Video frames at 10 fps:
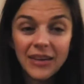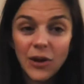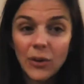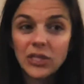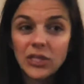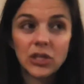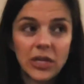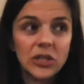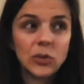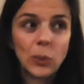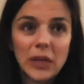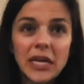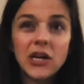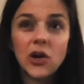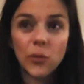It's
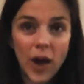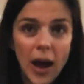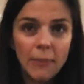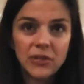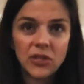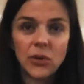really corrupt.